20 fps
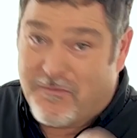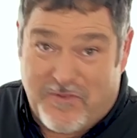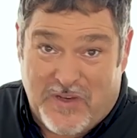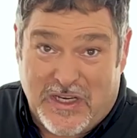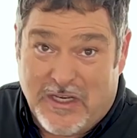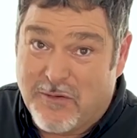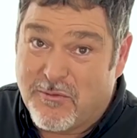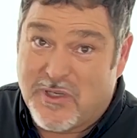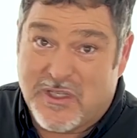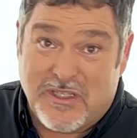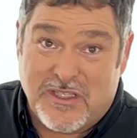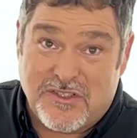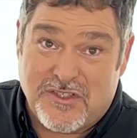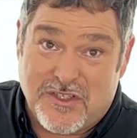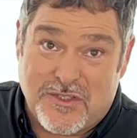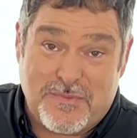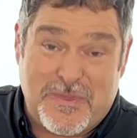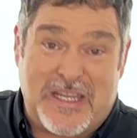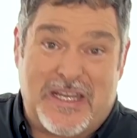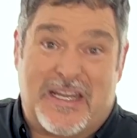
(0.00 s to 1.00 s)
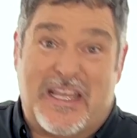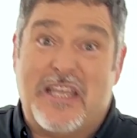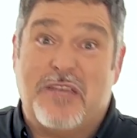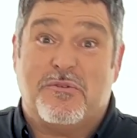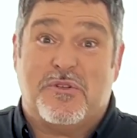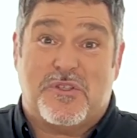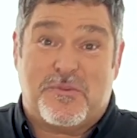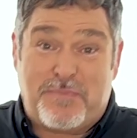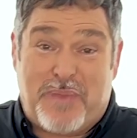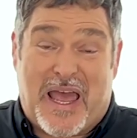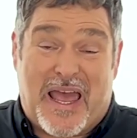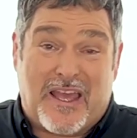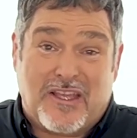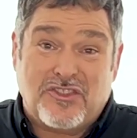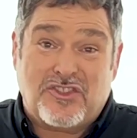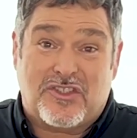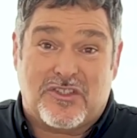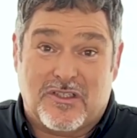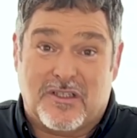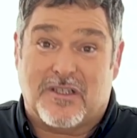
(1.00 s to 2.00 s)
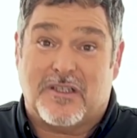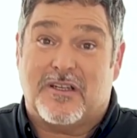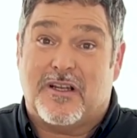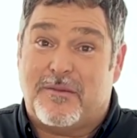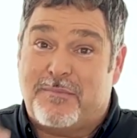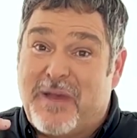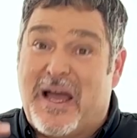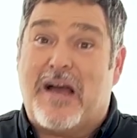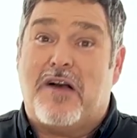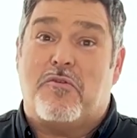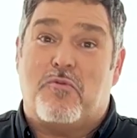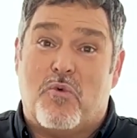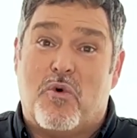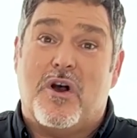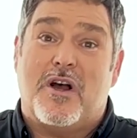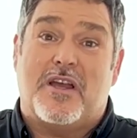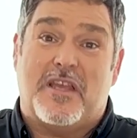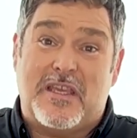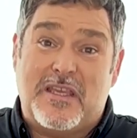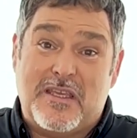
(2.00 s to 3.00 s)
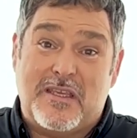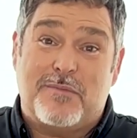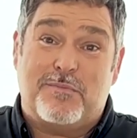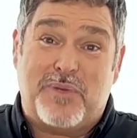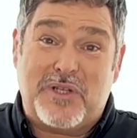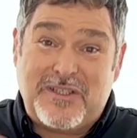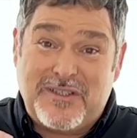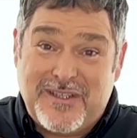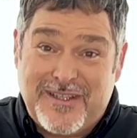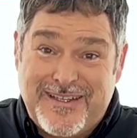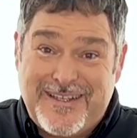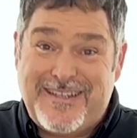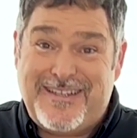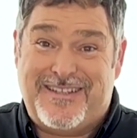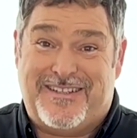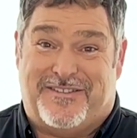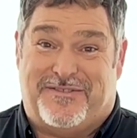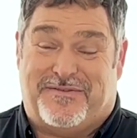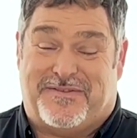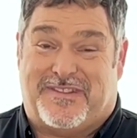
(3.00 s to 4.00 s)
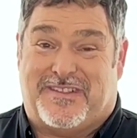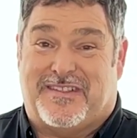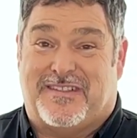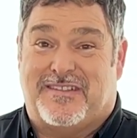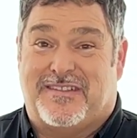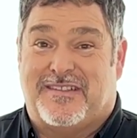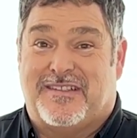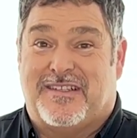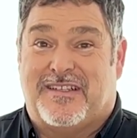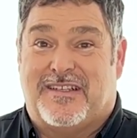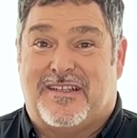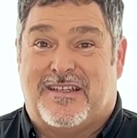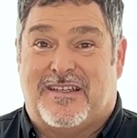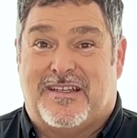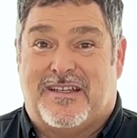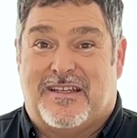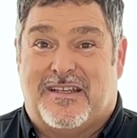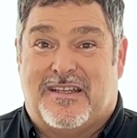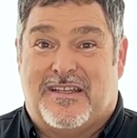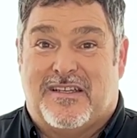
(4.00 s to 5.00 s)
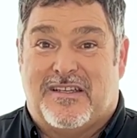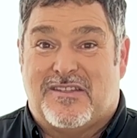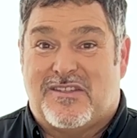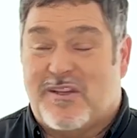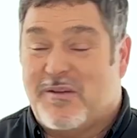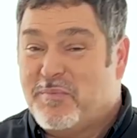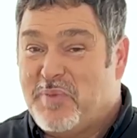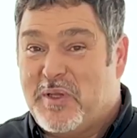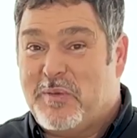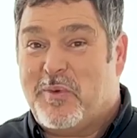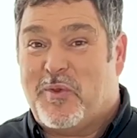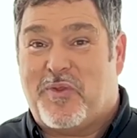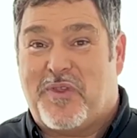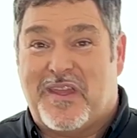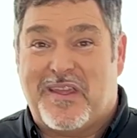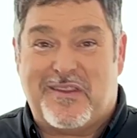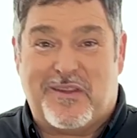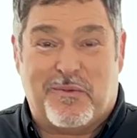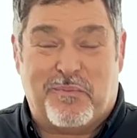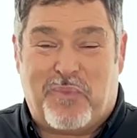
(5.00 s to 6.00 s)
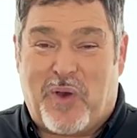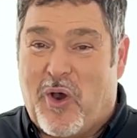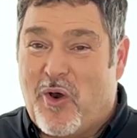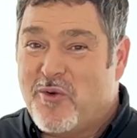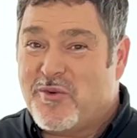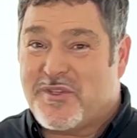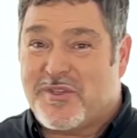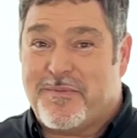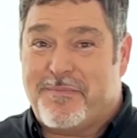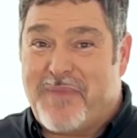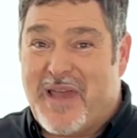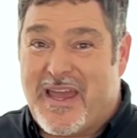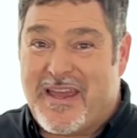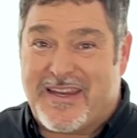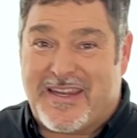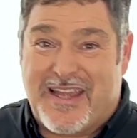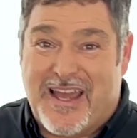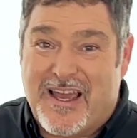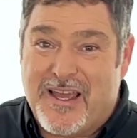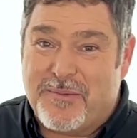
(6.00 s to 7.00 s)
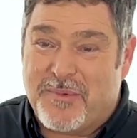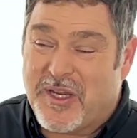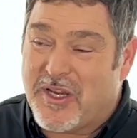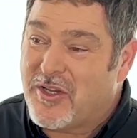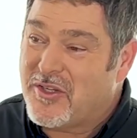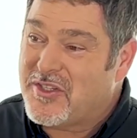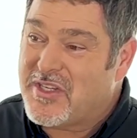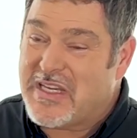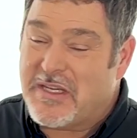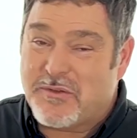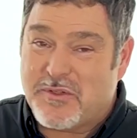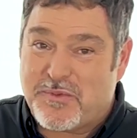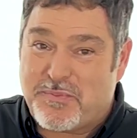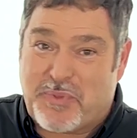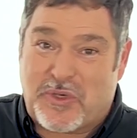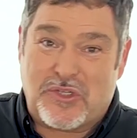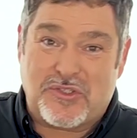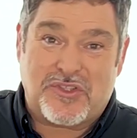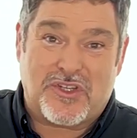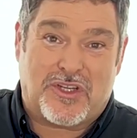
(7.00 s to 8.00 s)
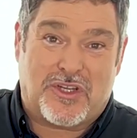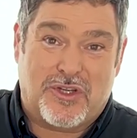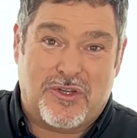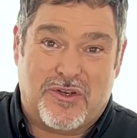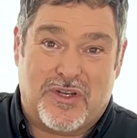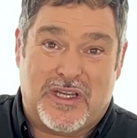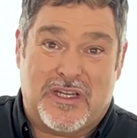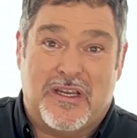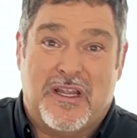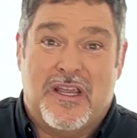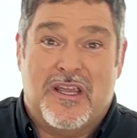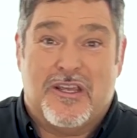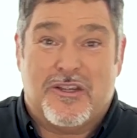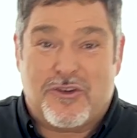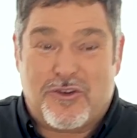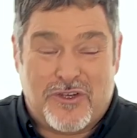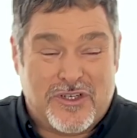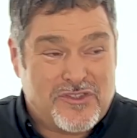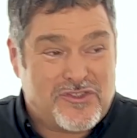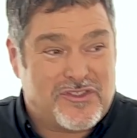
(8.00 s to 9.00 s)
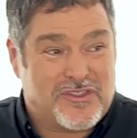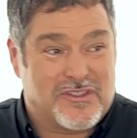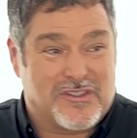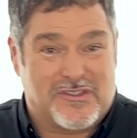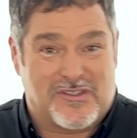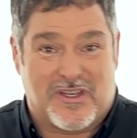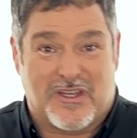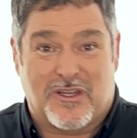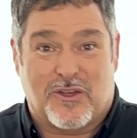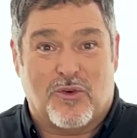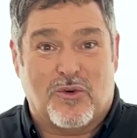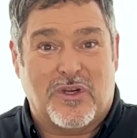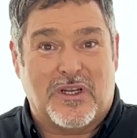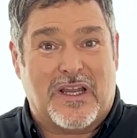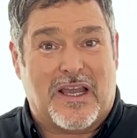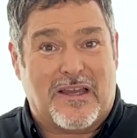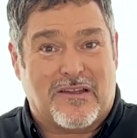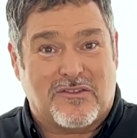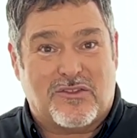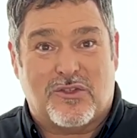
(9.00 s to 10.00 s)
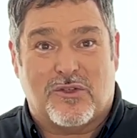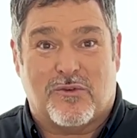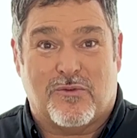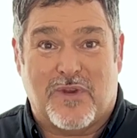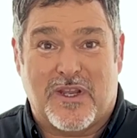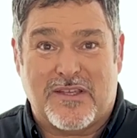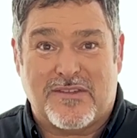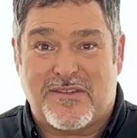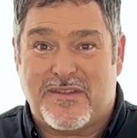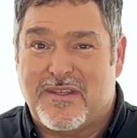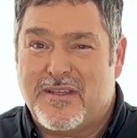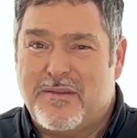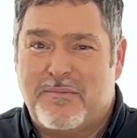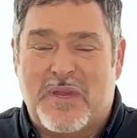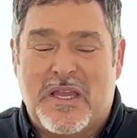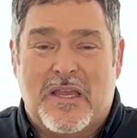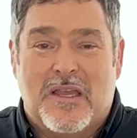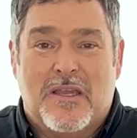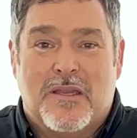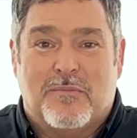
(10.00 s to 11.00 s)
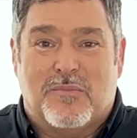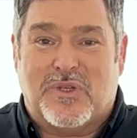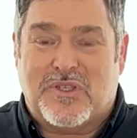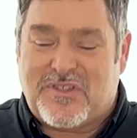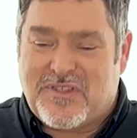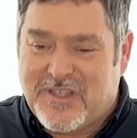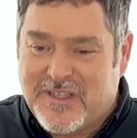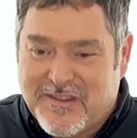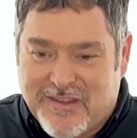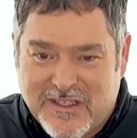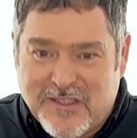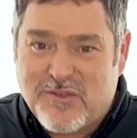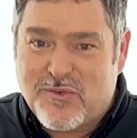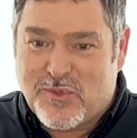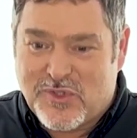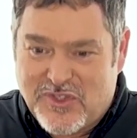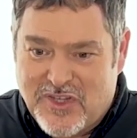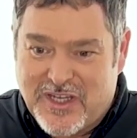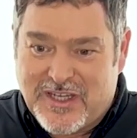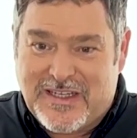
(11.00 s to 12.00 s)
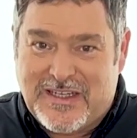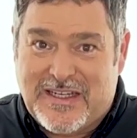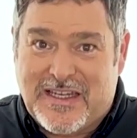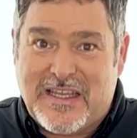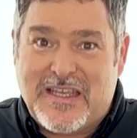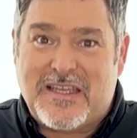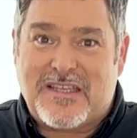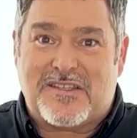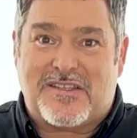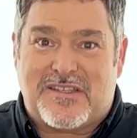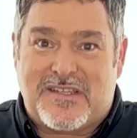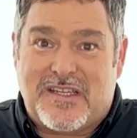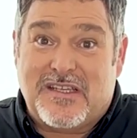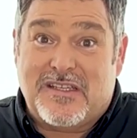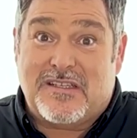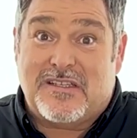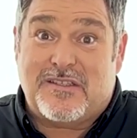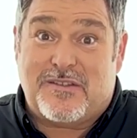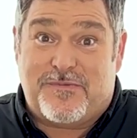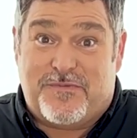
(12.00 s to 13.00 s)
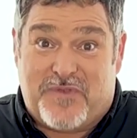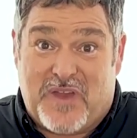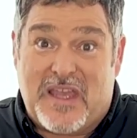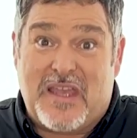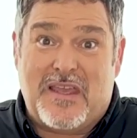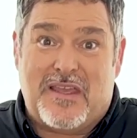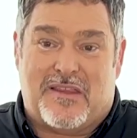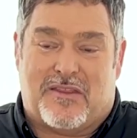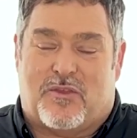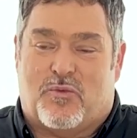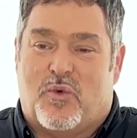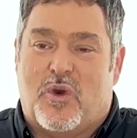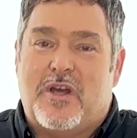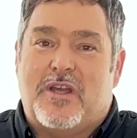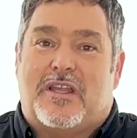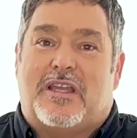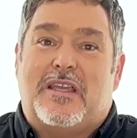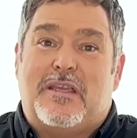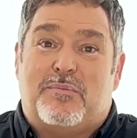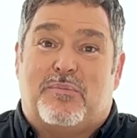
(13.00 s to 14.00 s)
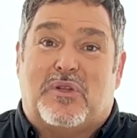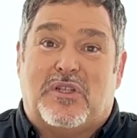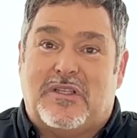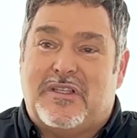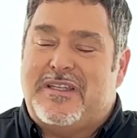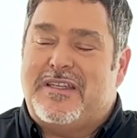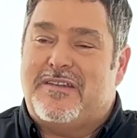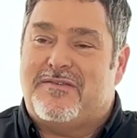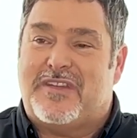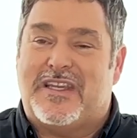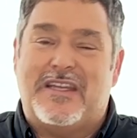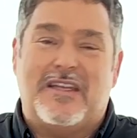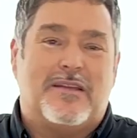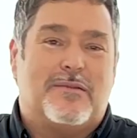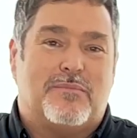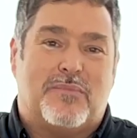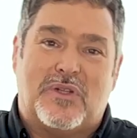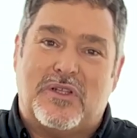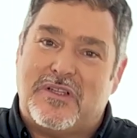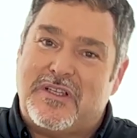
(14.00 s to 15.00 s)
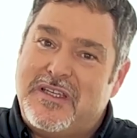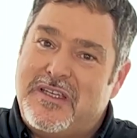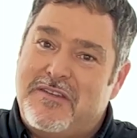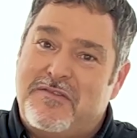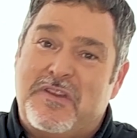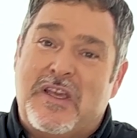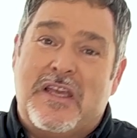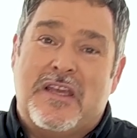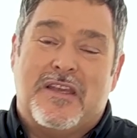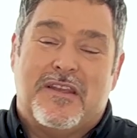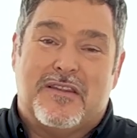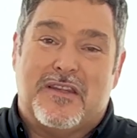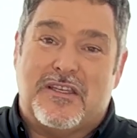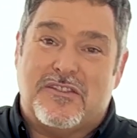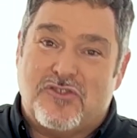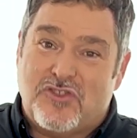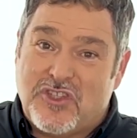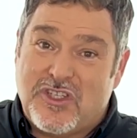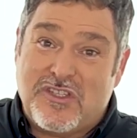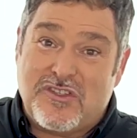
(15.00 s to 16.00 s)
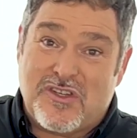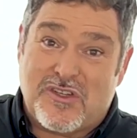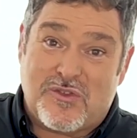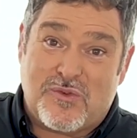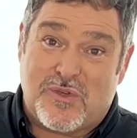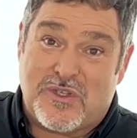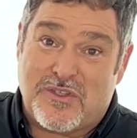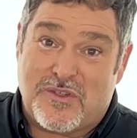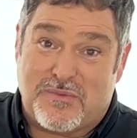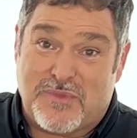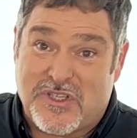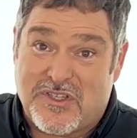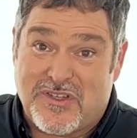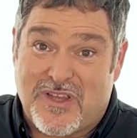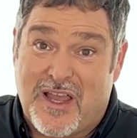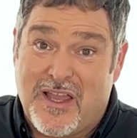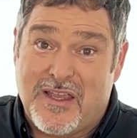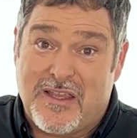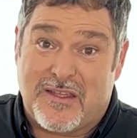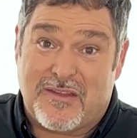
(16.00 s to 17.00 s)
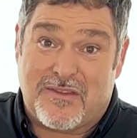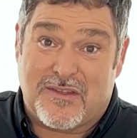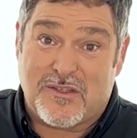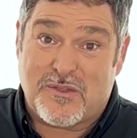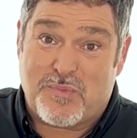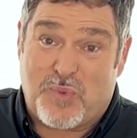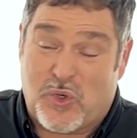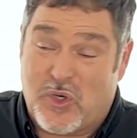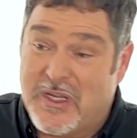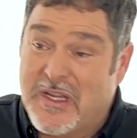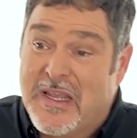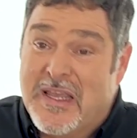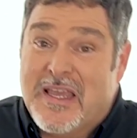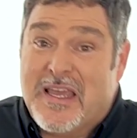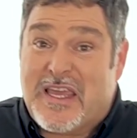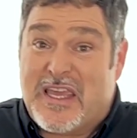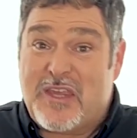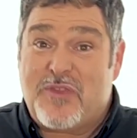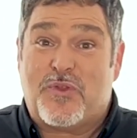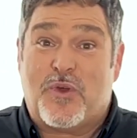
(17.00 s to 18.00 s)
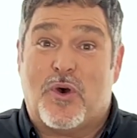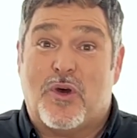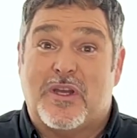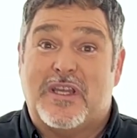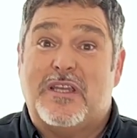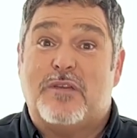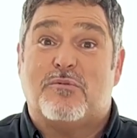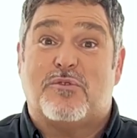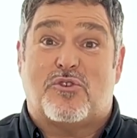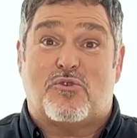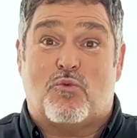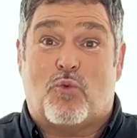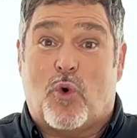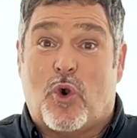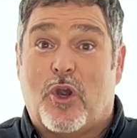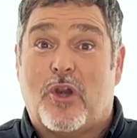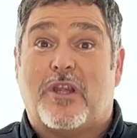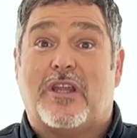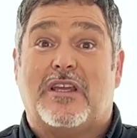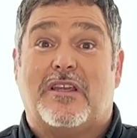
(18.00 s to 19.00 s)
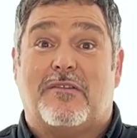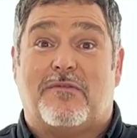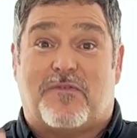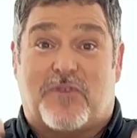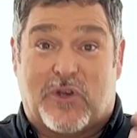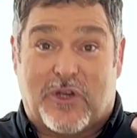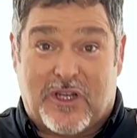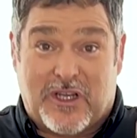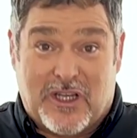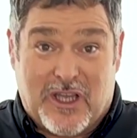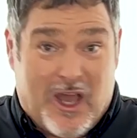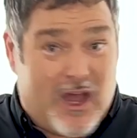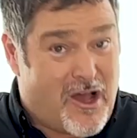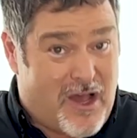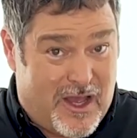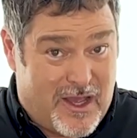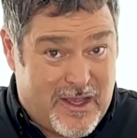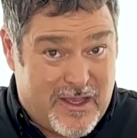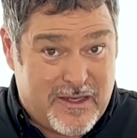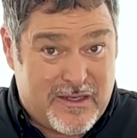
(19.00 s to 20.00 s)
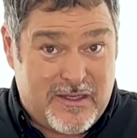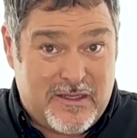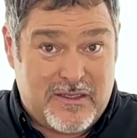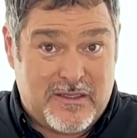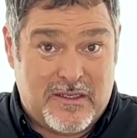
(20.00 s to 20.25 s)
very religious man. He was passionate about what he believed. Some people think that Paul was a bad guy because he was persecuting Christians and going out to arrest them. But see, this was against his faith, what he believed. He didn't believe that Jesus was the Messiah at this point. He thought he was working for God